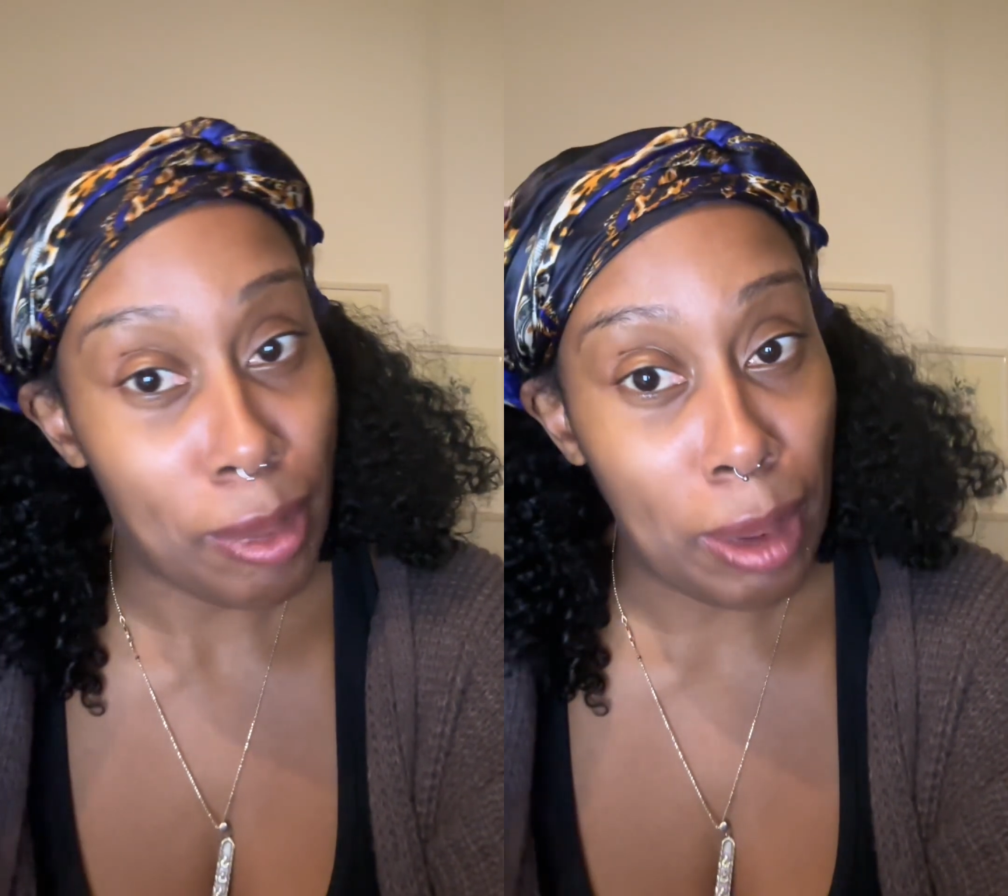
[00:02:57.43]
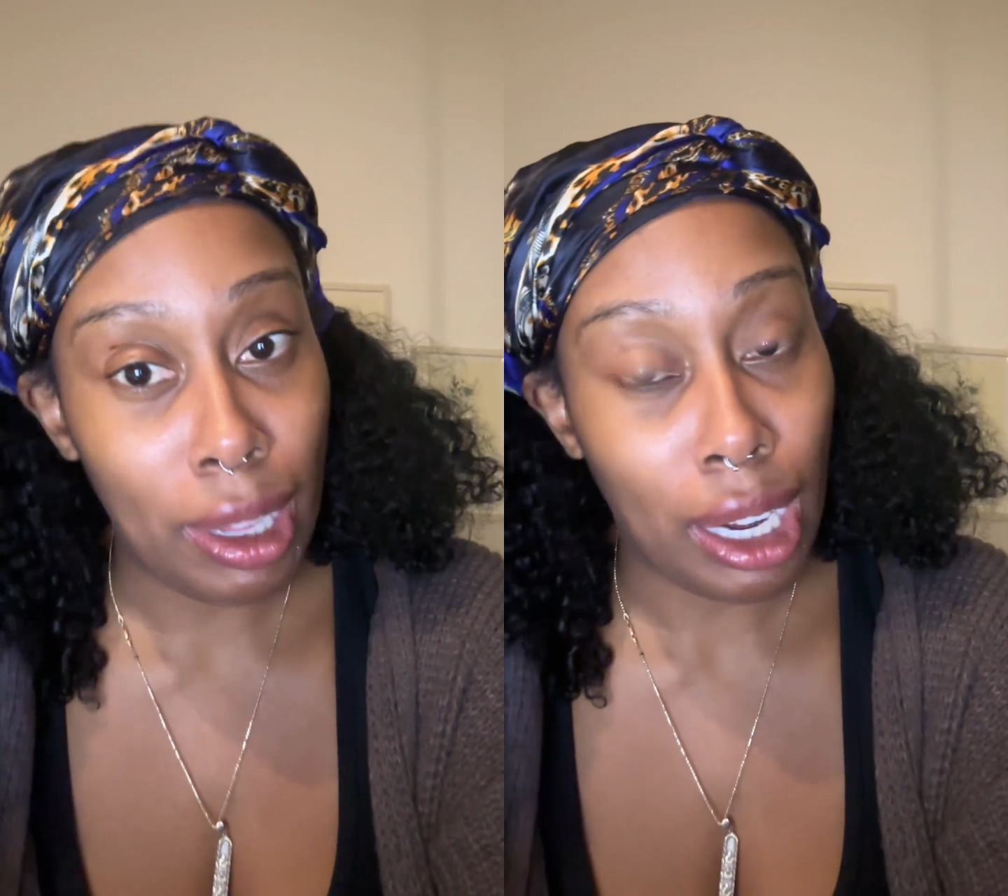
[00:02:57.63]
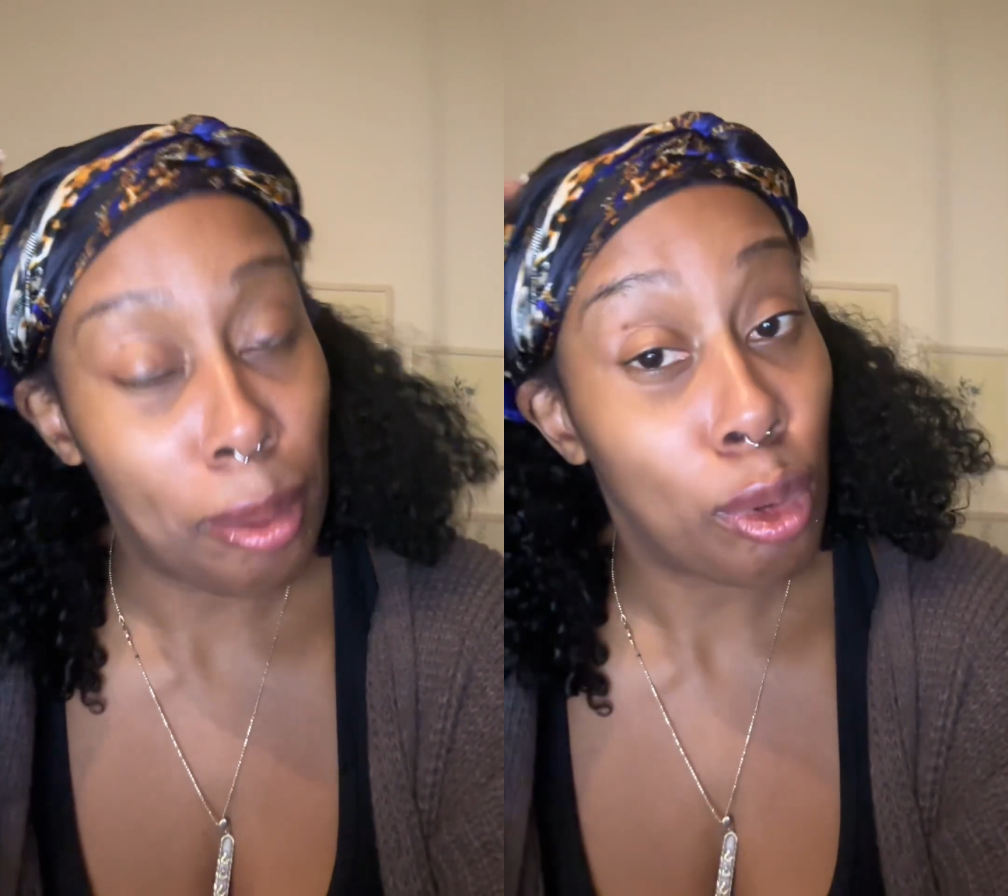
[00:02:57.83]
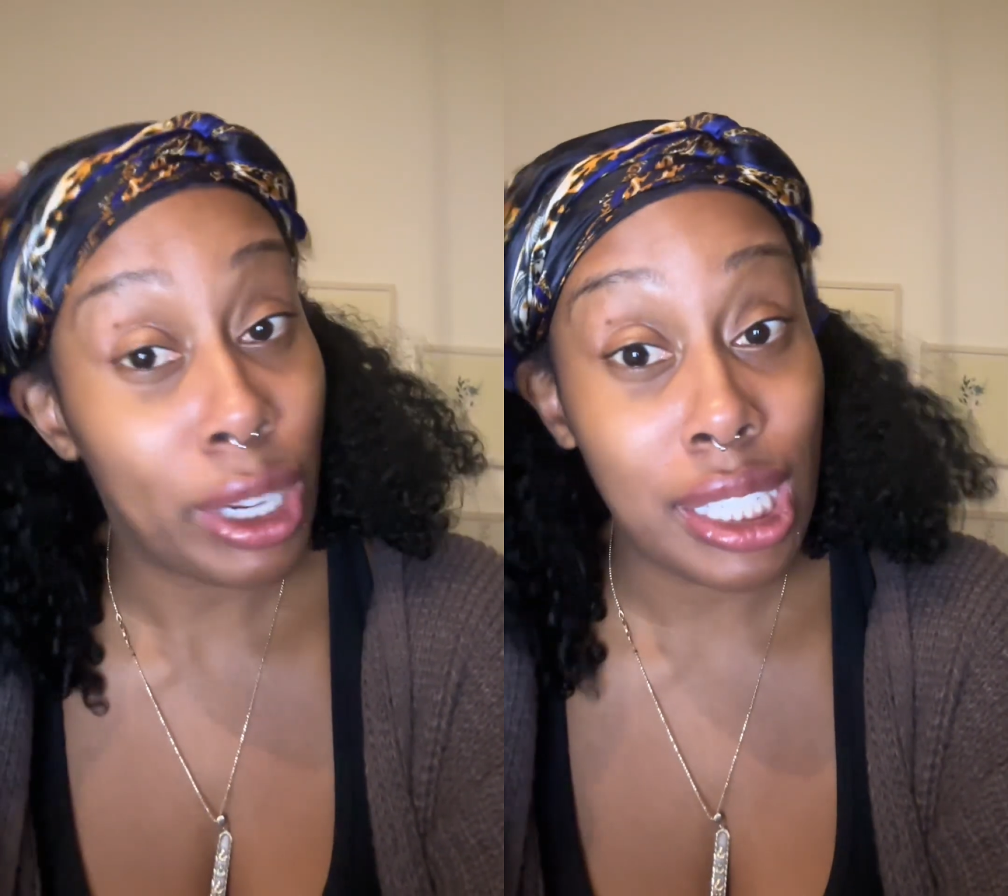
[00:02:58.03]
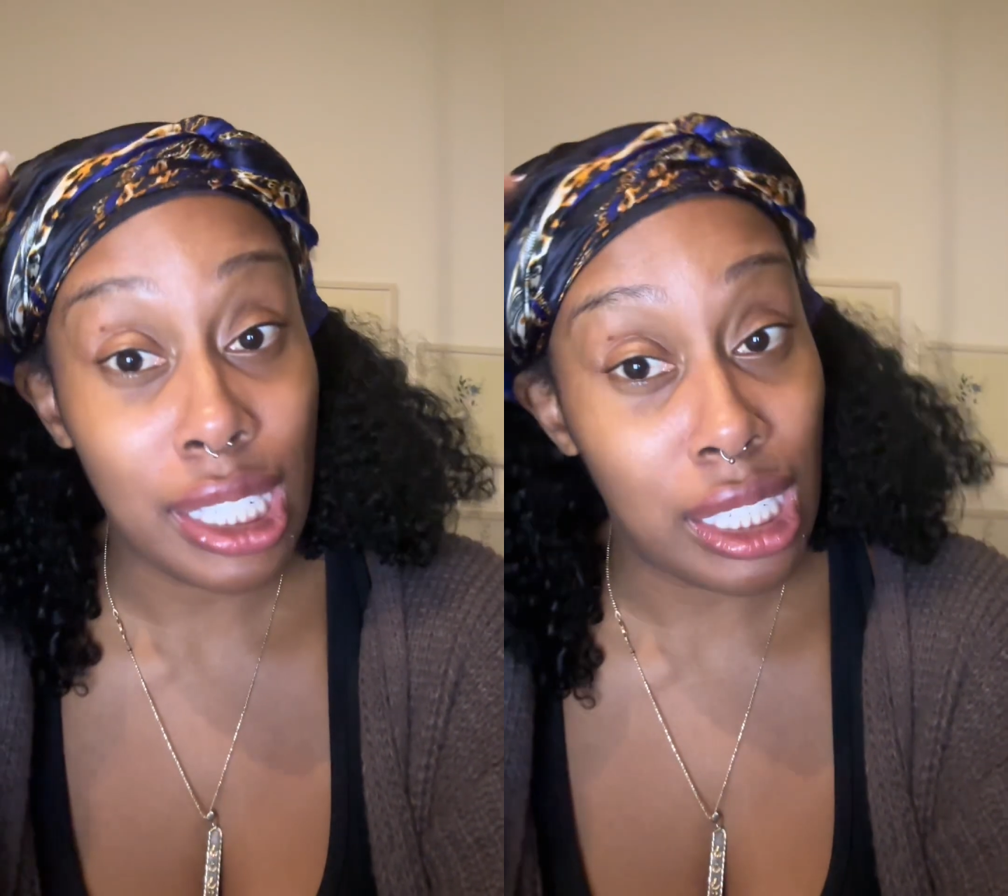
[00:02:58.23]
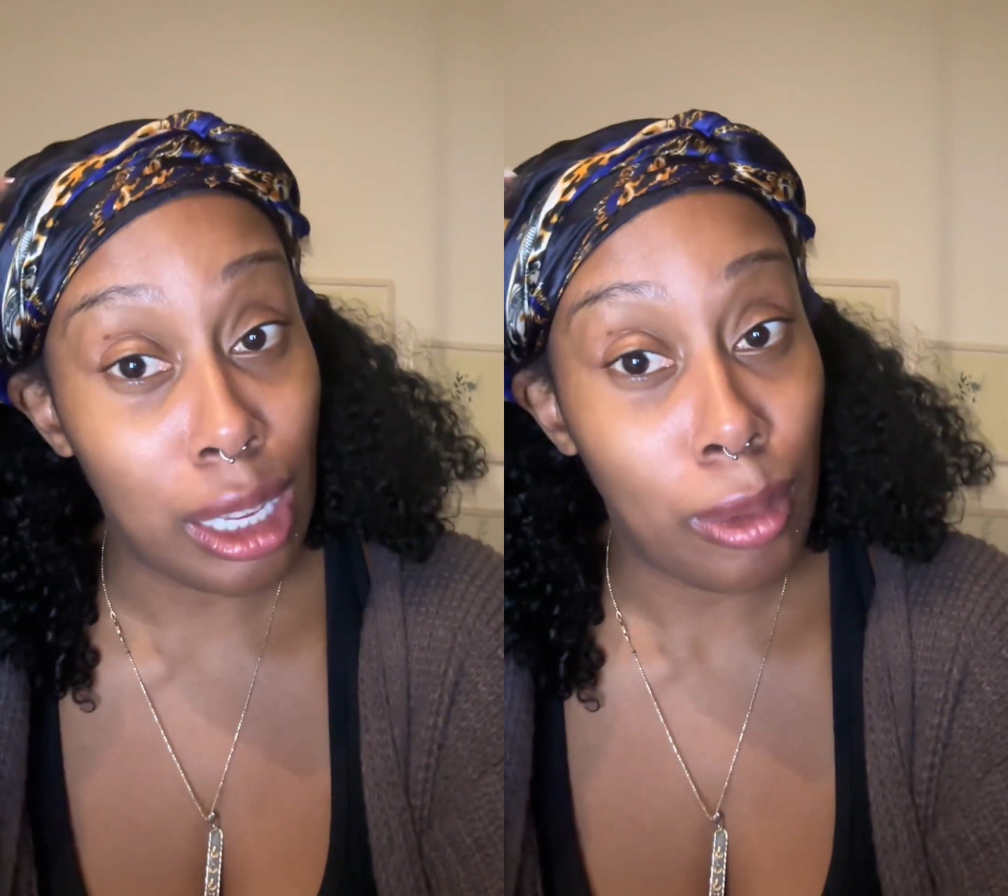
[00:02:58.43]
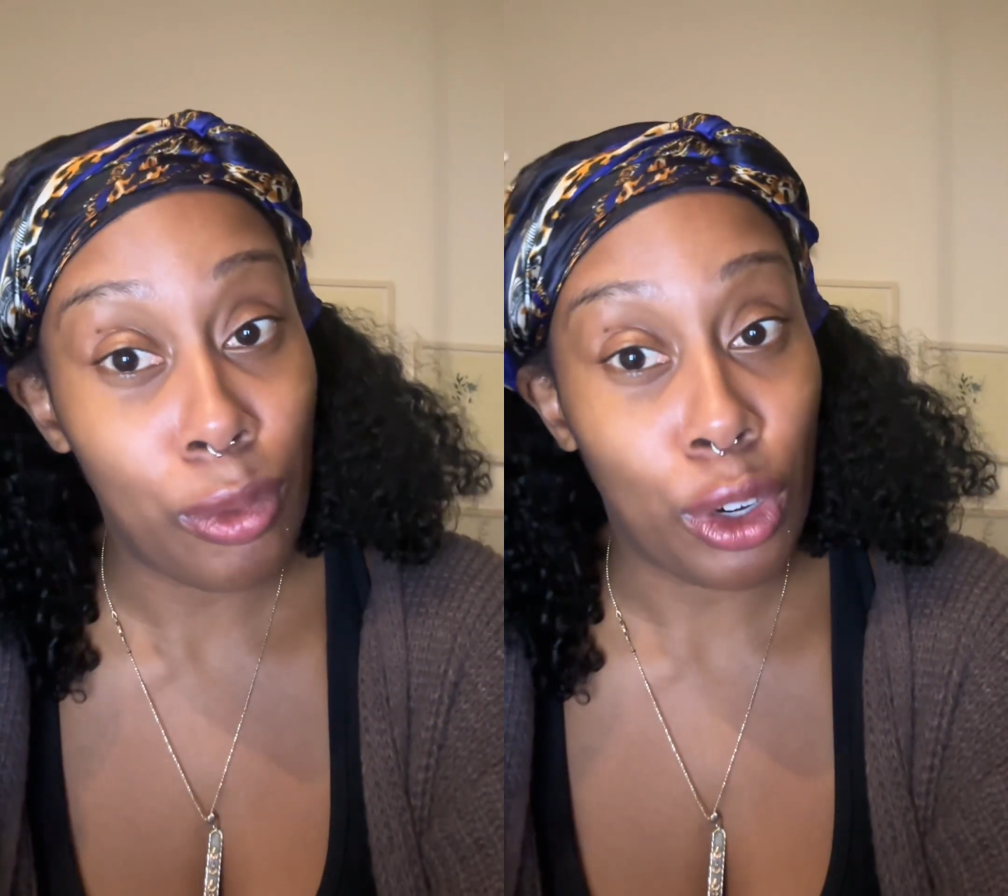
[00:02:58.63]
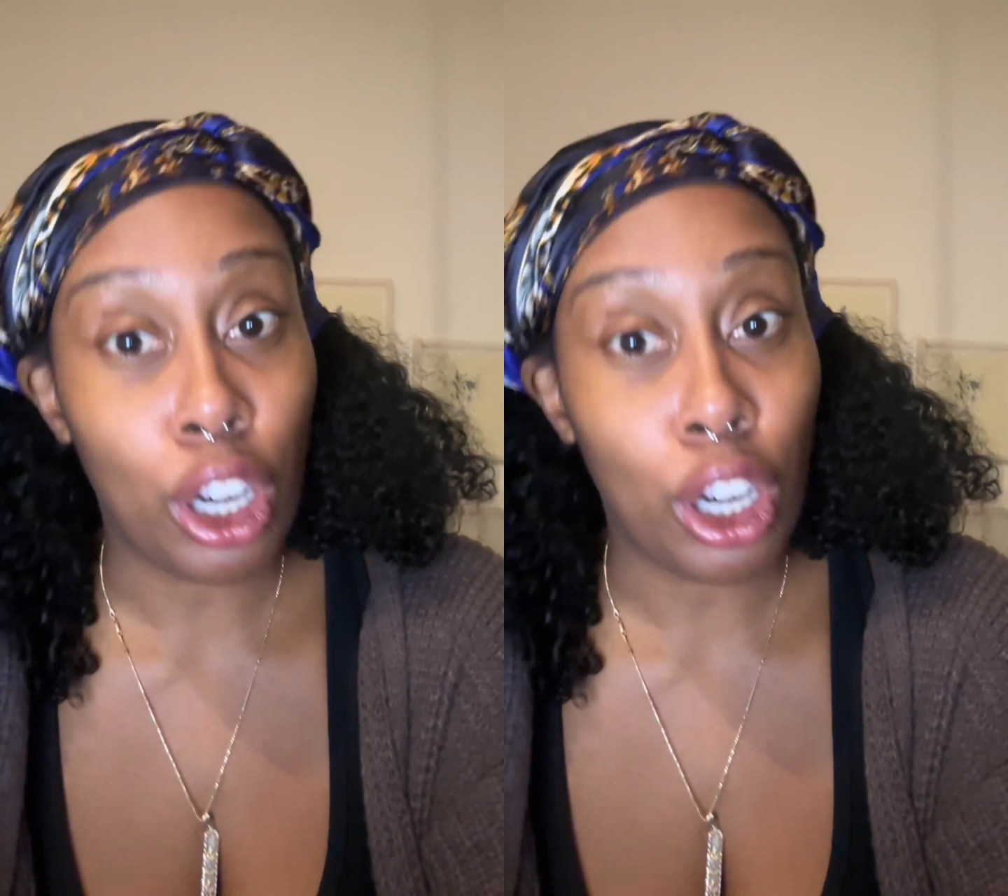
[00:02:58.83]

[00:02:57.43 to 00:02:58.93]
maybe like a point system for